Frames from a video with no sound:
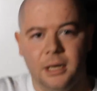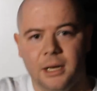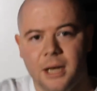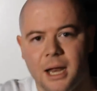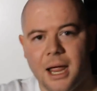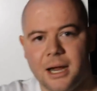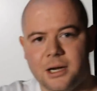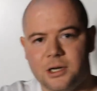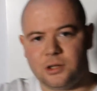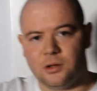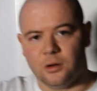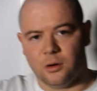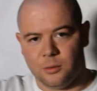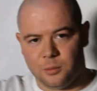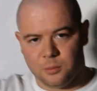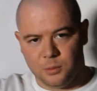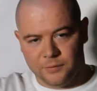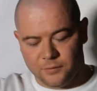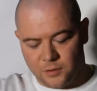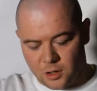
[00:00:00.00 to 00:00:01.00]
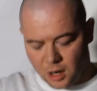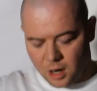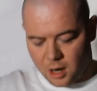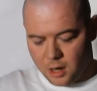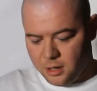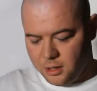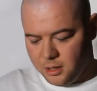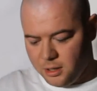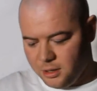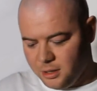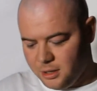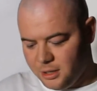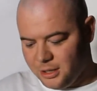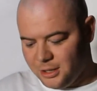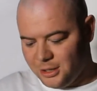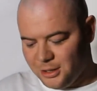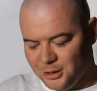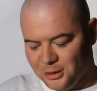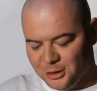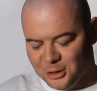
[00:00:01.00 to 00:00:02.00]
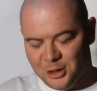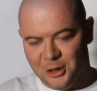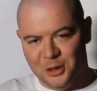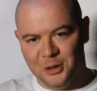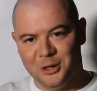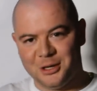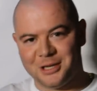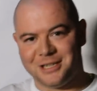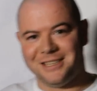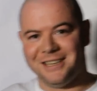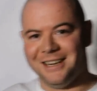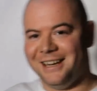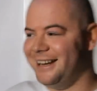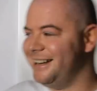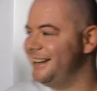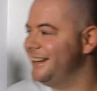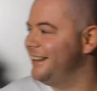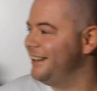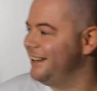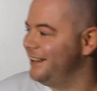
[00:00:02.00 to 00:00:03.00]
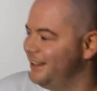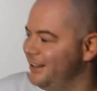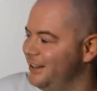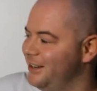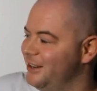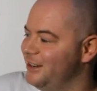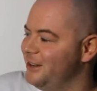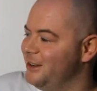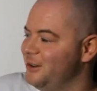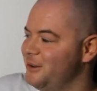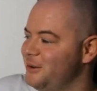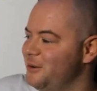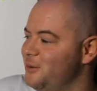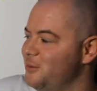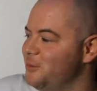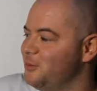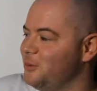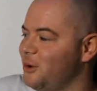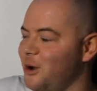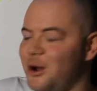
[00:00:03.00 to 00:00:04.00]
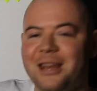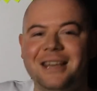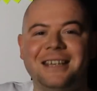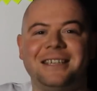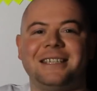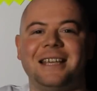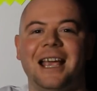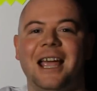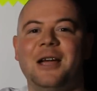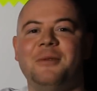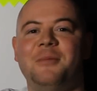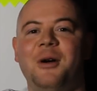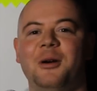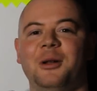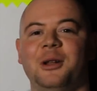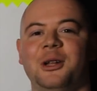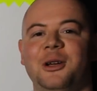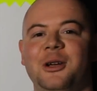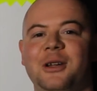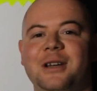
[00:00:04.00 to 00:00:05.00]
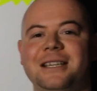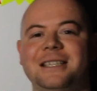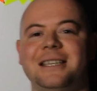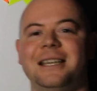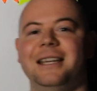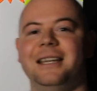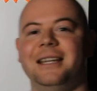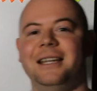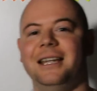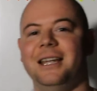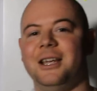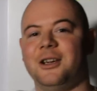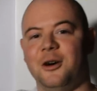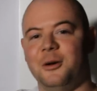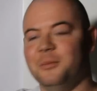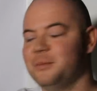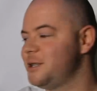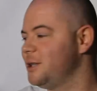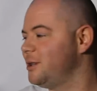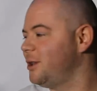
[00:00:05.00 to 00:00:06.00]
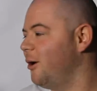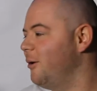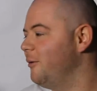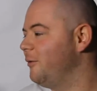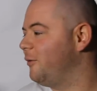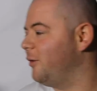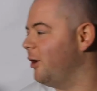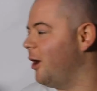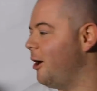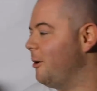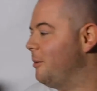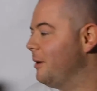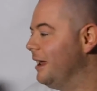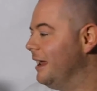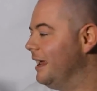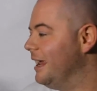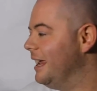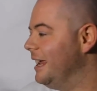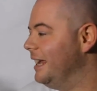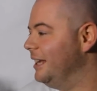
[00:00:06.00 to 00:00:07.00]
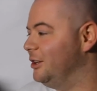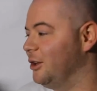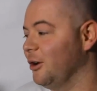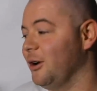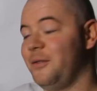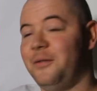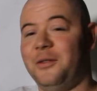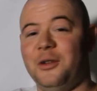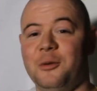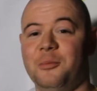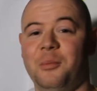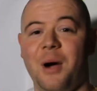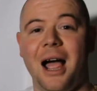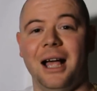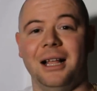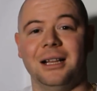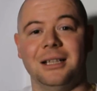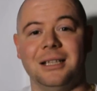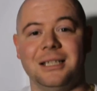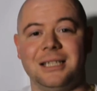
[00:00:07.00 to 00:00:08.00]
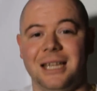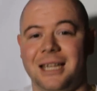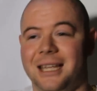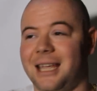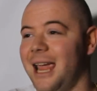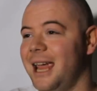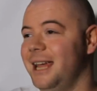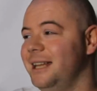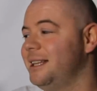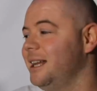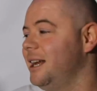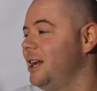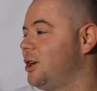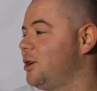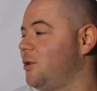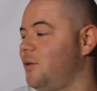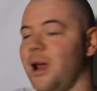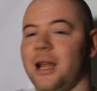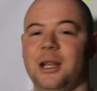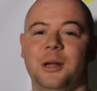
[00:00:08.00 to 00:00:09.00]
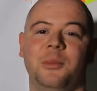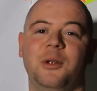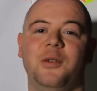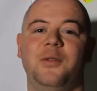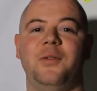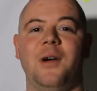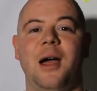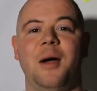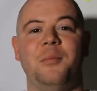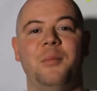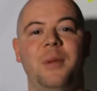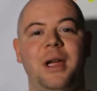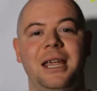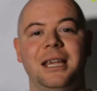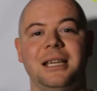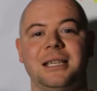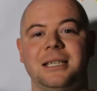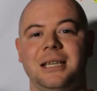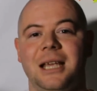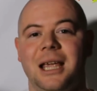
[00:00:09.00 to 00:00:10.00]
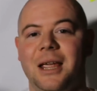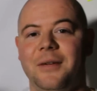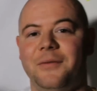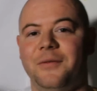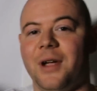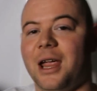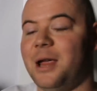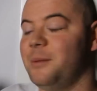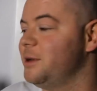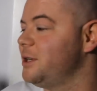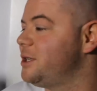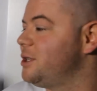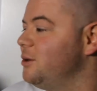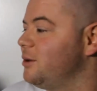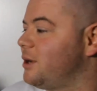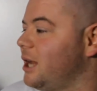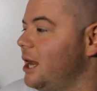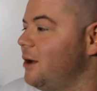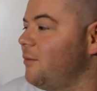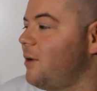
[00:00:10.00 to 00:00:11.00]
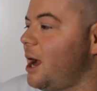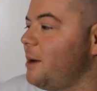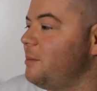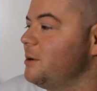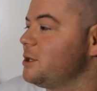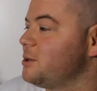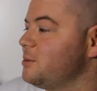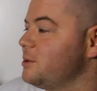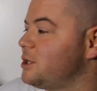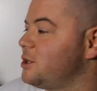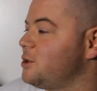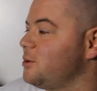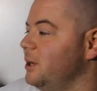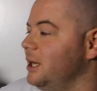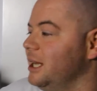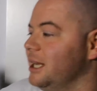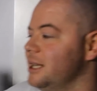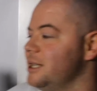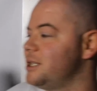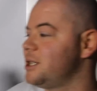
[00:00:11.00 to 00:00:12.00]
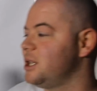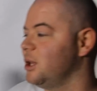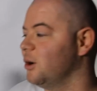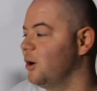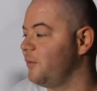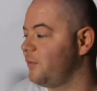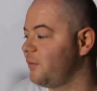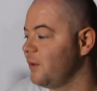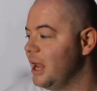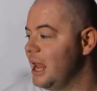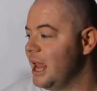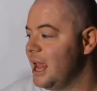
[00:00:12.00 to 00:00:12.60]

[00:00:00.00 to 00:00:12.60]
next up we've got Lunacy. What can you say about Lunacy? He comes to Don't Flop. He done a few battles. He gained an incredible fan base. Famous UK rappers was tweeting his stuff,